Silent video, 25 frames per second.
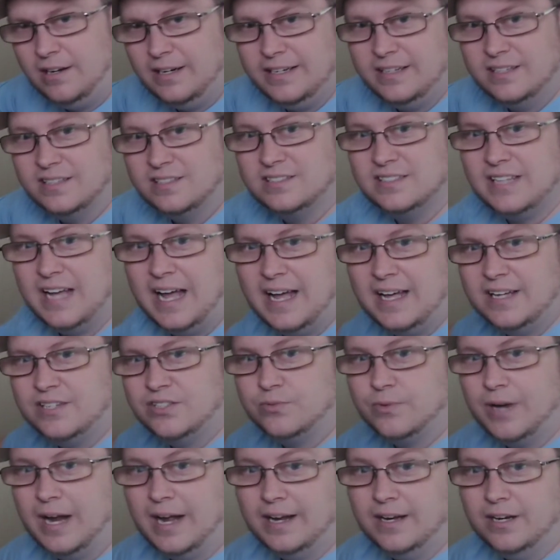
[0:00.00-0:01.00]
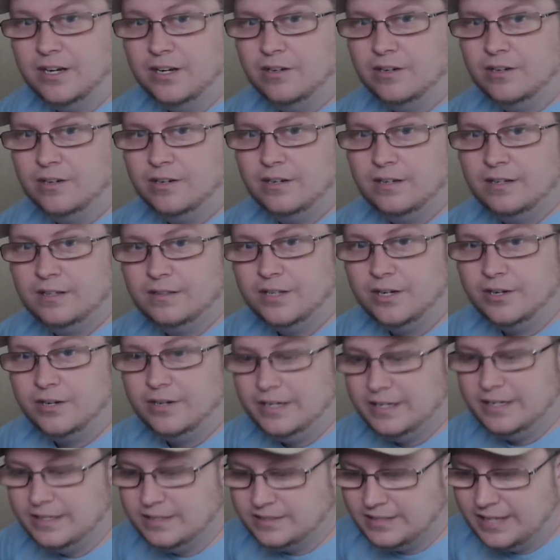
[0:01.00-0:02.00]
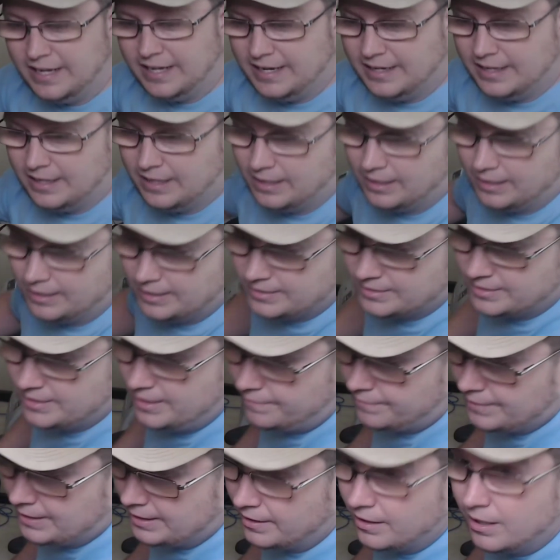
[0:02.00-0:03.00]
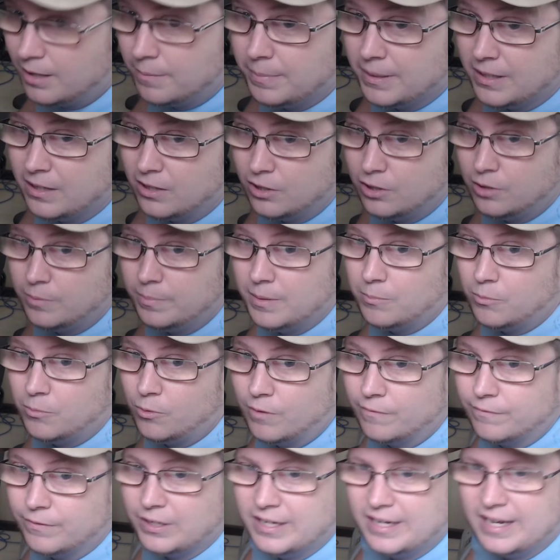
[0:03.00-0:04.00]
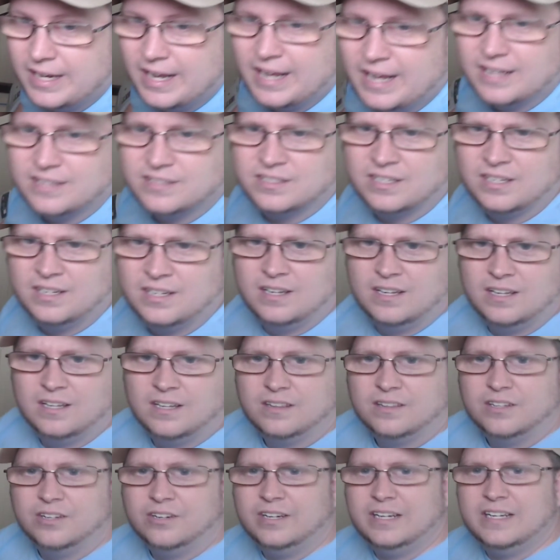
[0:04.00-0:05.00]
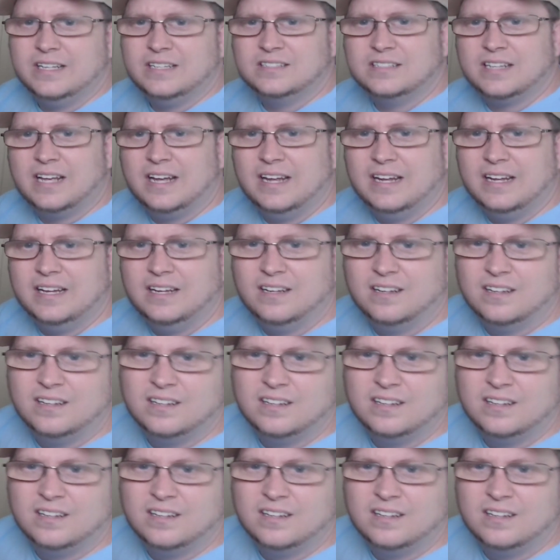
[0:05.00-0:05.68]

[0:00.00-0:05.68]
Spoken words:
the sides right here, there is a, let's see if I can up it a little bit more for you guys. There is a